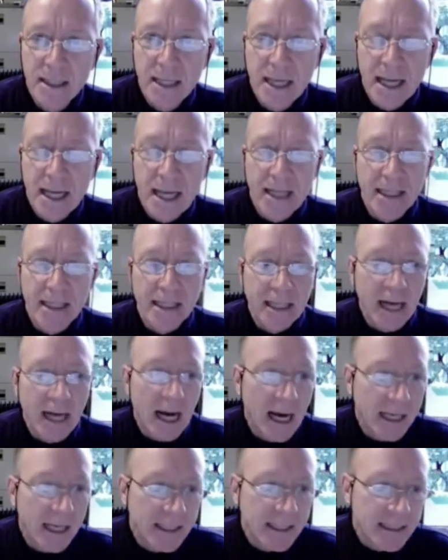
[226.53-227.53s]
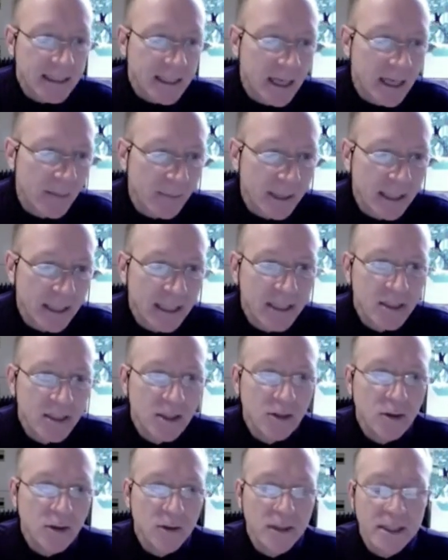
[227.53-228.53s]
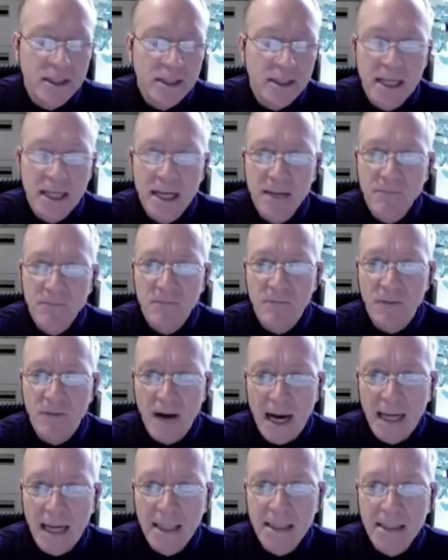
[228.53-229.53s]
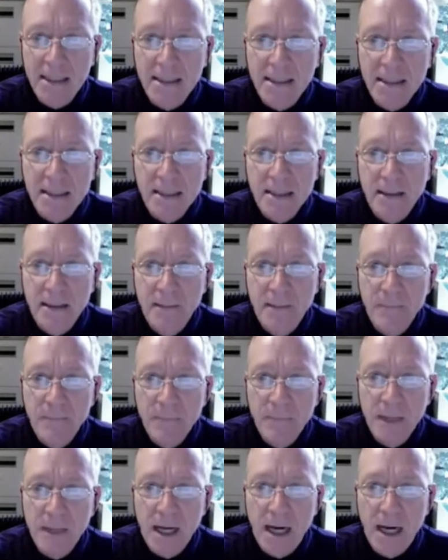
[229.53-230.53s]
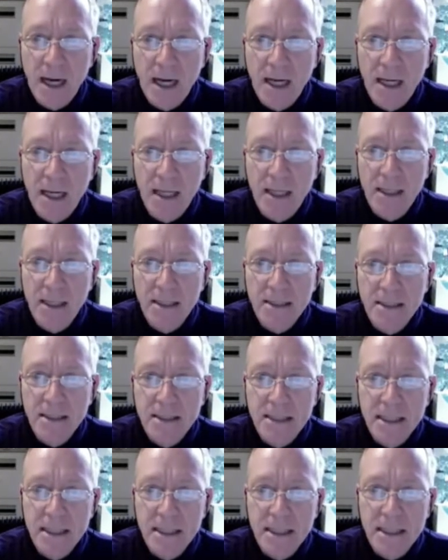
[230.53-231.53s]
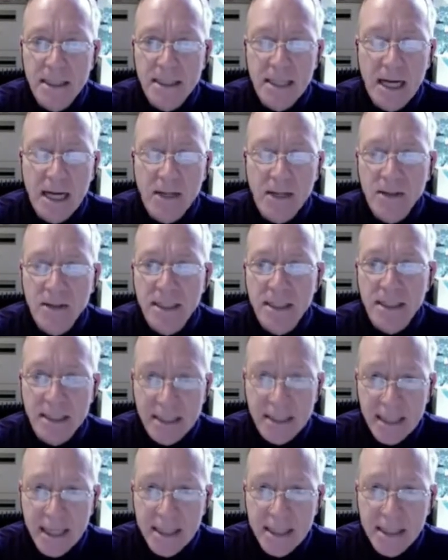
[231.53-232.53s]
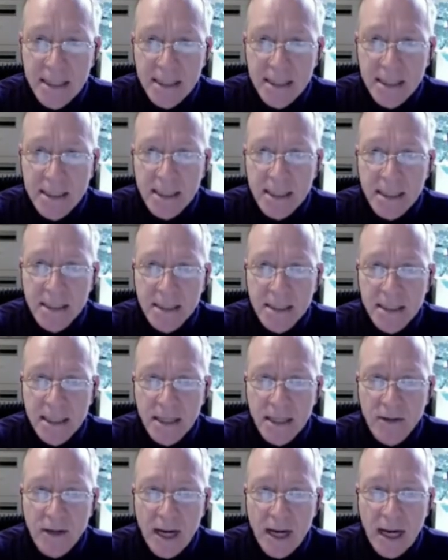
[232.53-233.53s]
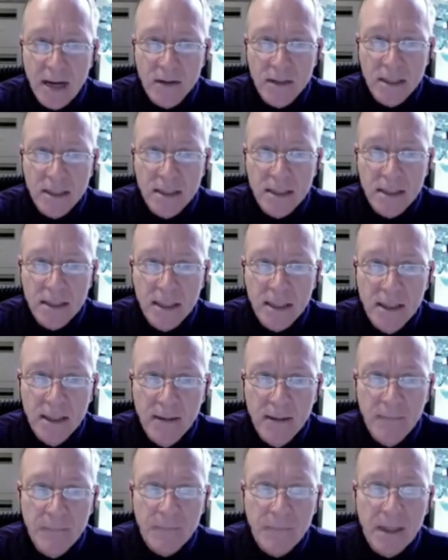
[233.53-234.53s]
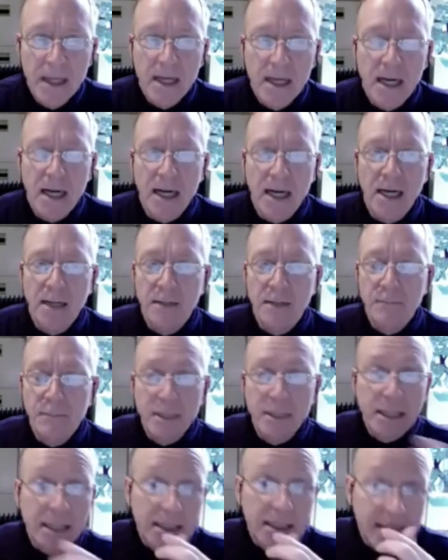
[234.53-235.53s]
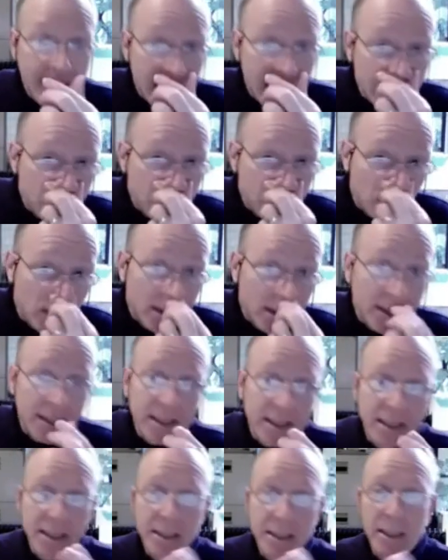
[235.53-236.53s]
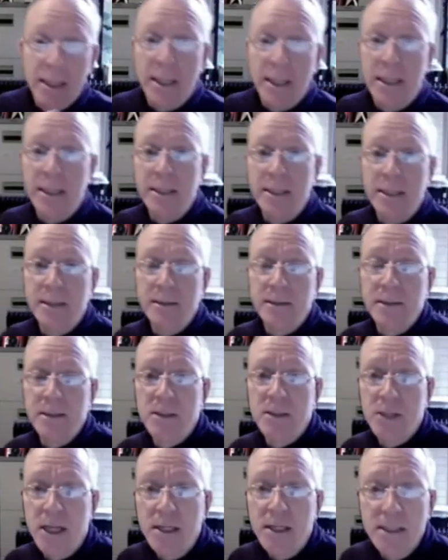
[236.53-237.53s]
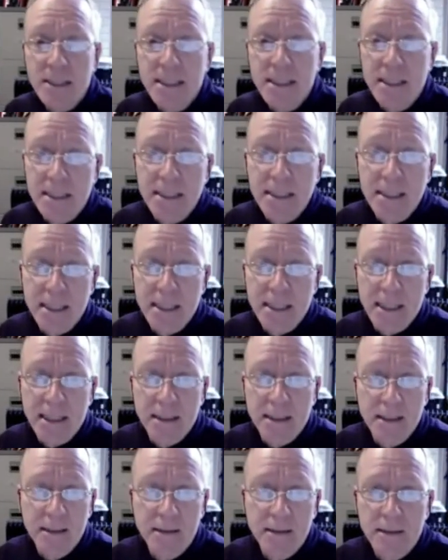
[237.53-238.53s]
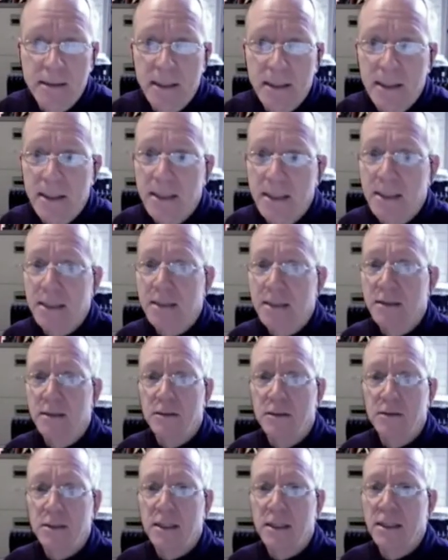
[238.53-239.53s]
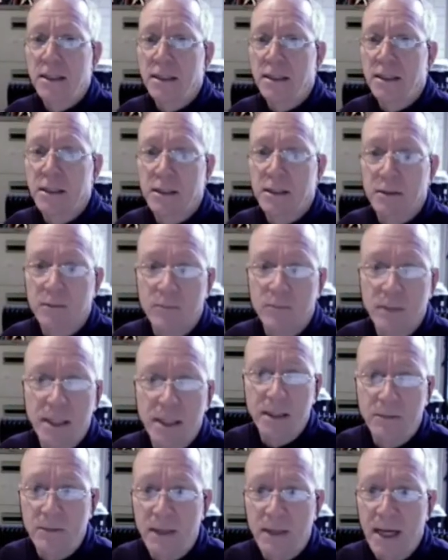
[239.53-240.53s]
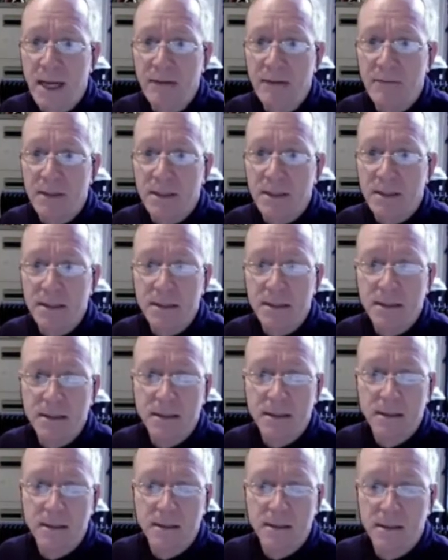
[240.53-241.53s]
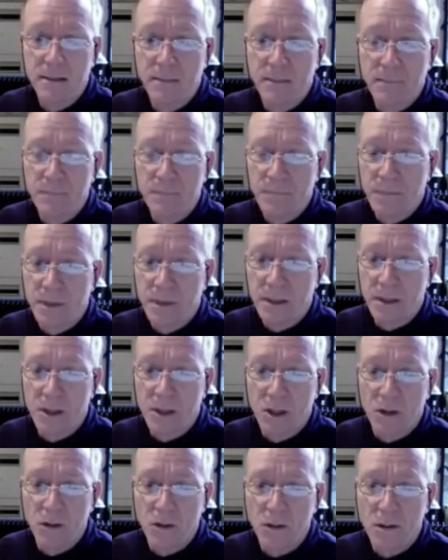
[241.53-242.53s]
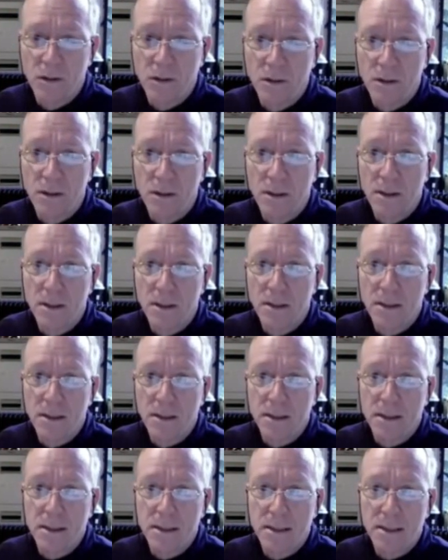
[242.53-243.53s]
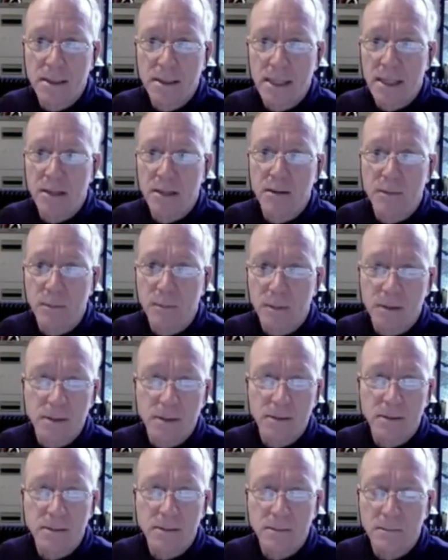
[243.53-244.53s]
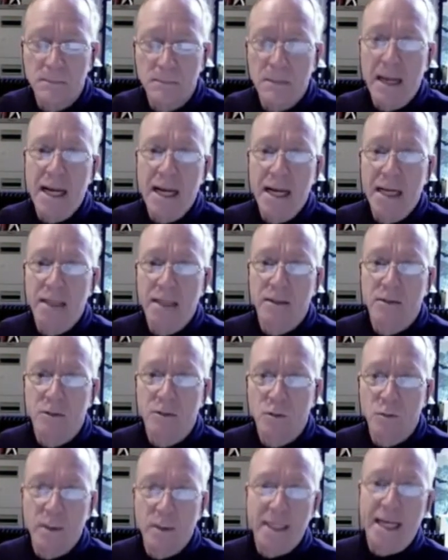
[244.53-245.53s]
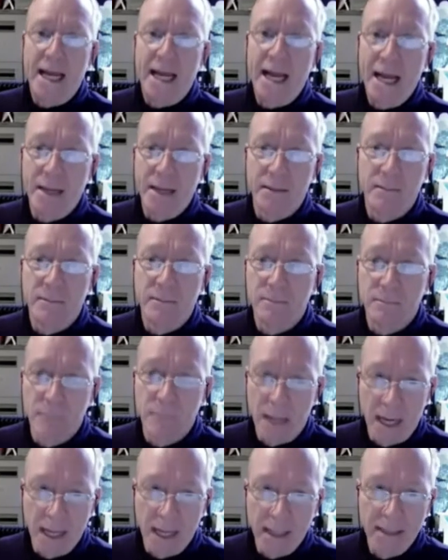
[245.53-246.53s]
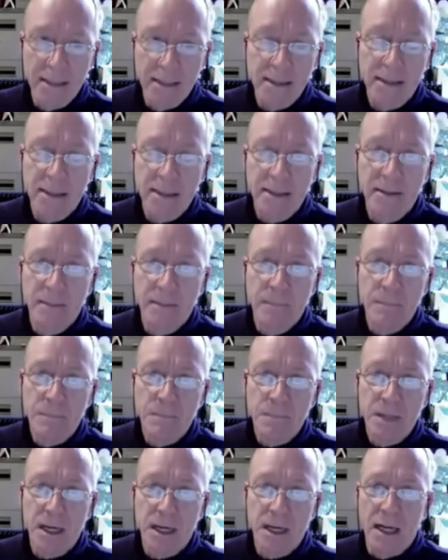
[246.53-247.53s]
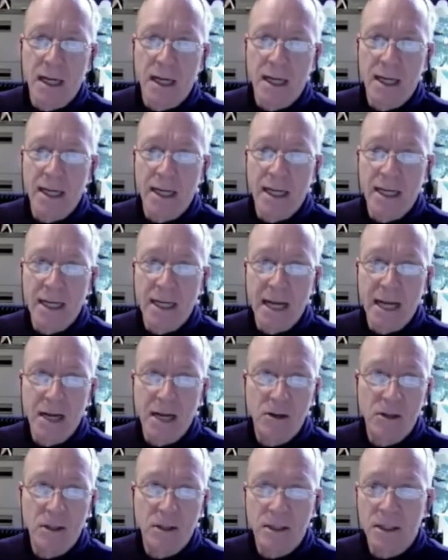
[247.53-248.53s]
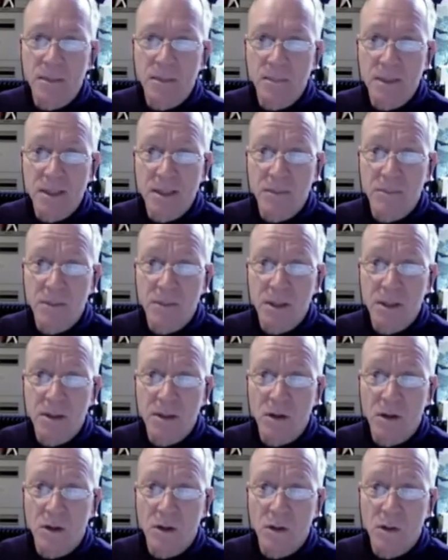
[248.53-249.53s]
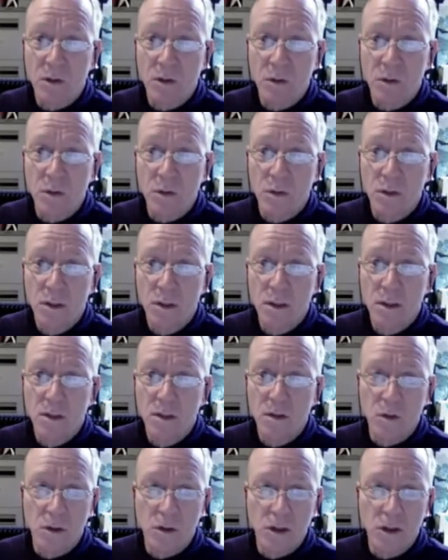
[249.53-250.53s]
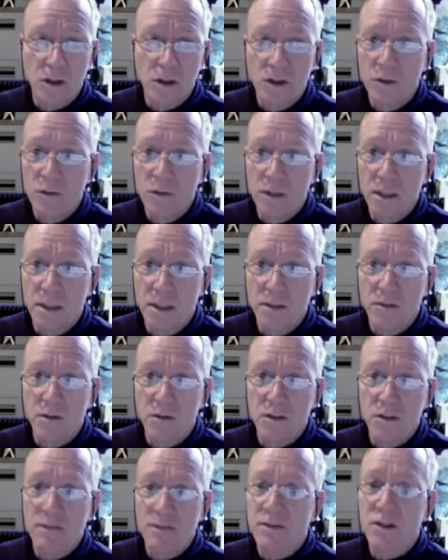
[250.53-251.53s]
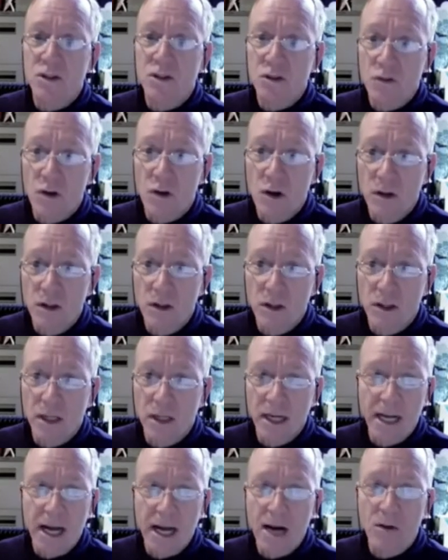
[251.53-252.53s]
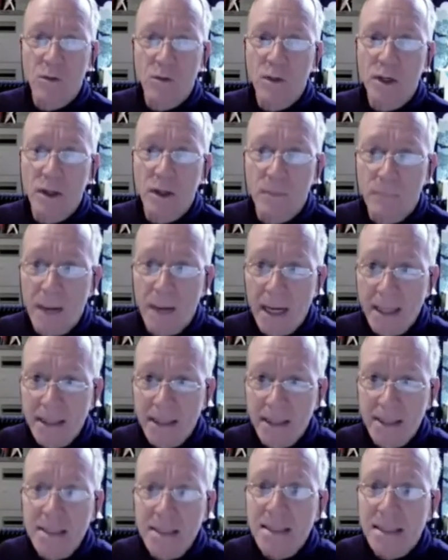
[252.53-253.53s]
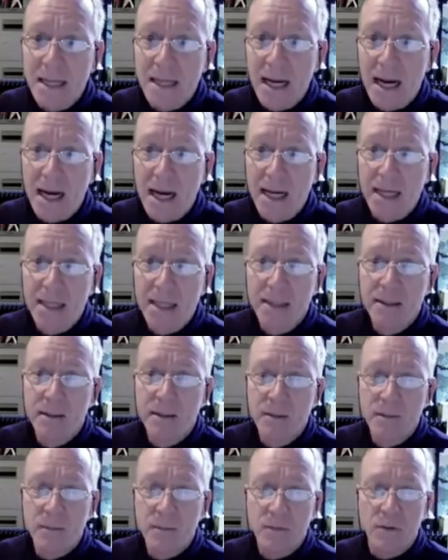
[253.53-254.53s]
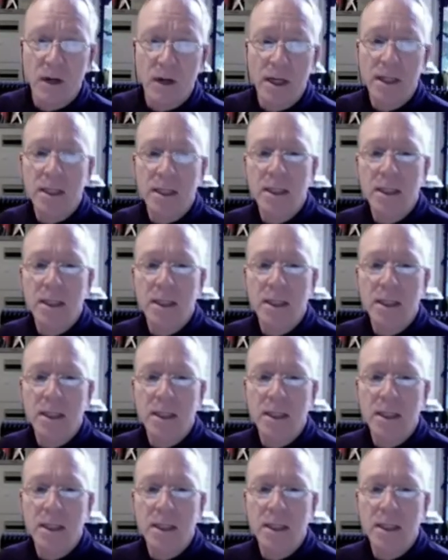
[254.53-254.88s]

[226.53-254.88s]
and that God is coming in to do the same violence to this house that Satan does to other houses? Because that's what the Gerasenes think. They think, oh, you know, we have this, you know, terrible man who we can't bind, and now here comes someone along who could do it, who's even stronger, and how are we going to bind this guy, right?